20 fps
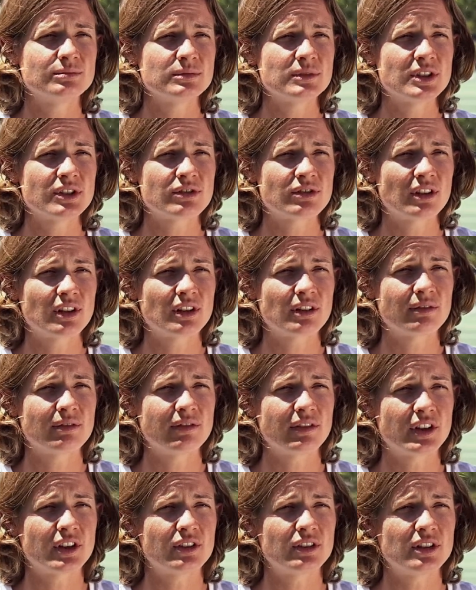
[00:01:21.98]
is running a
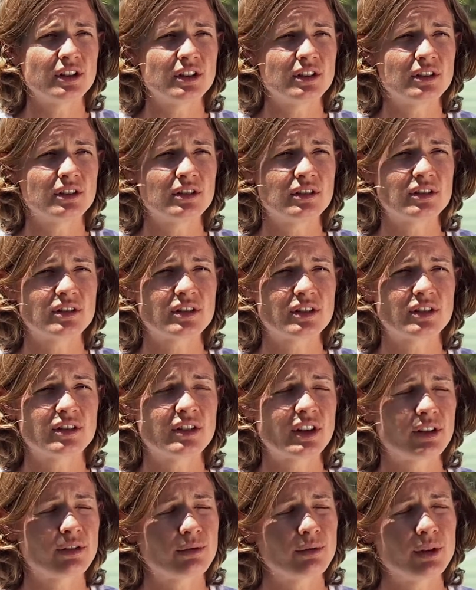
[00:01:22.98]
very
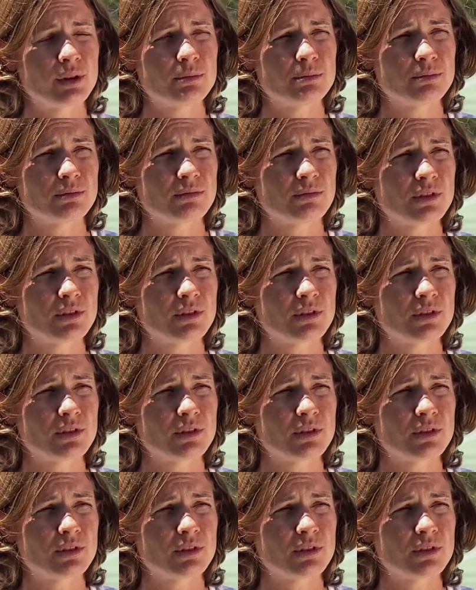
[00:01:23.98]
successful and